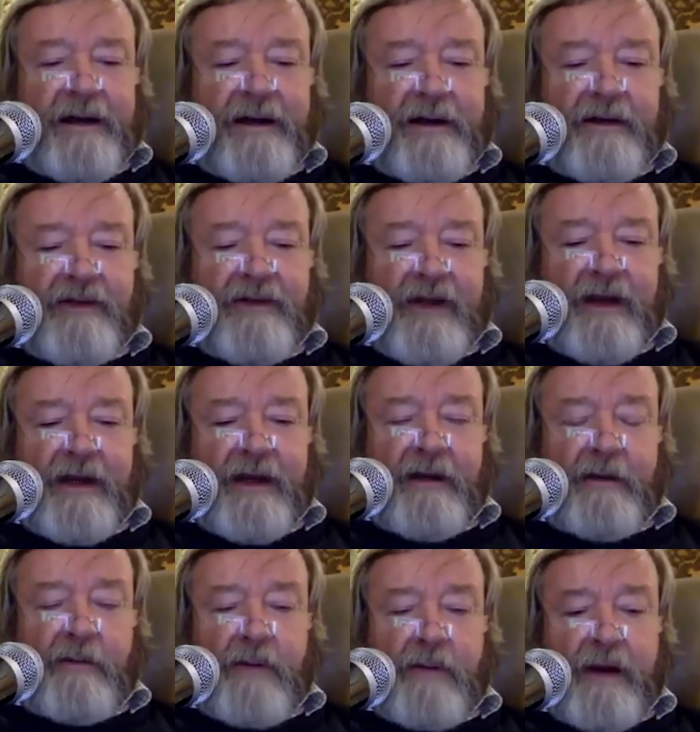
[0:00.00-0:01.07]
I know
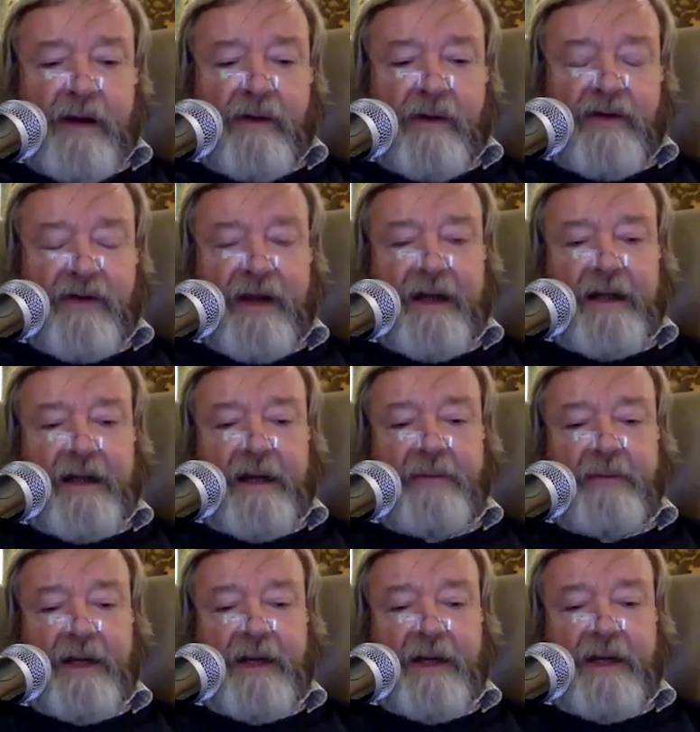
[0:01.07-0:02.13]
exactly why you're saying that,
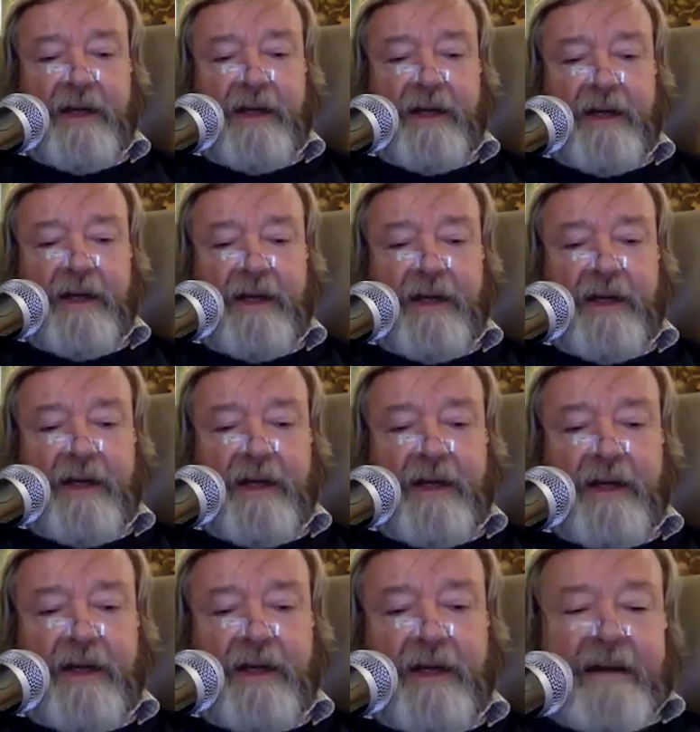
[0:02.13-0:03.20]
but I'd also
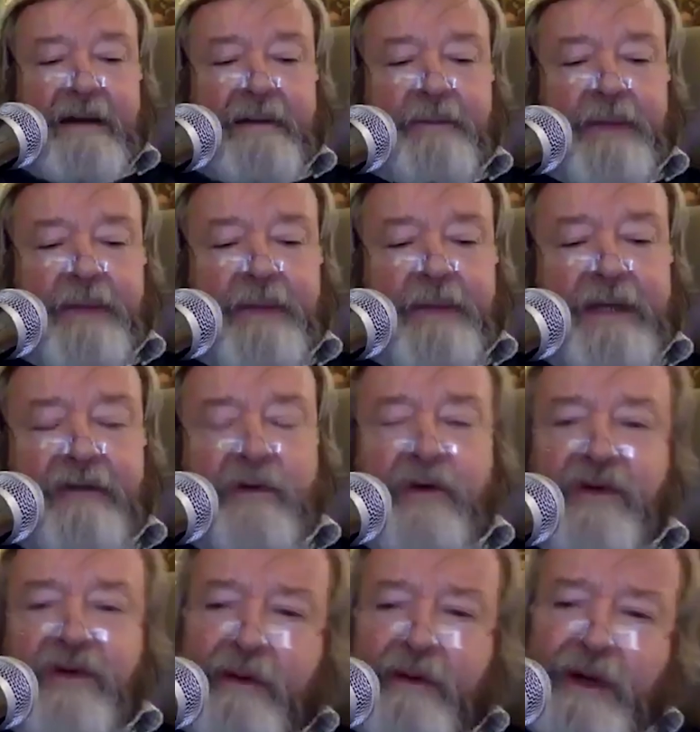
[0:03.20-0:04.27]
say, but of
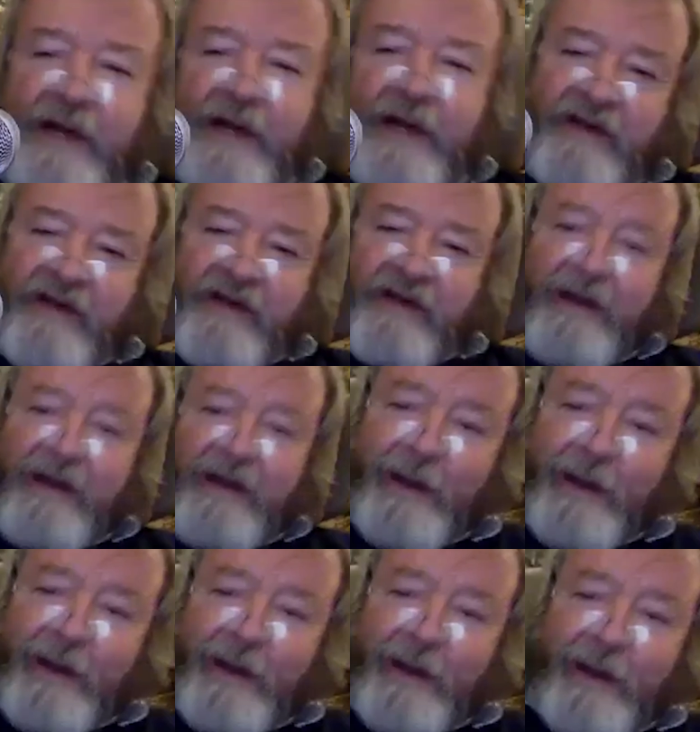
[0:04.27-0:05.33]
course they were never
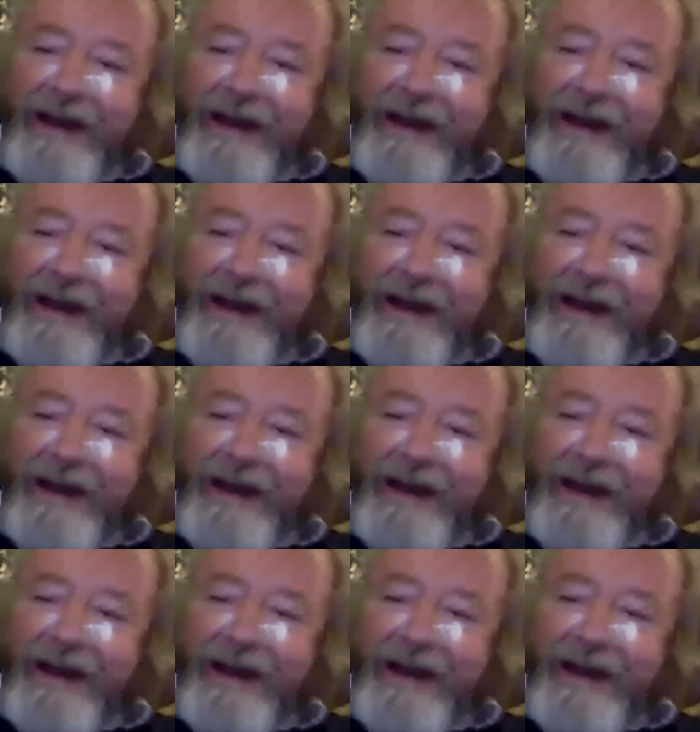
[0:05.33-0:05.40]
separate.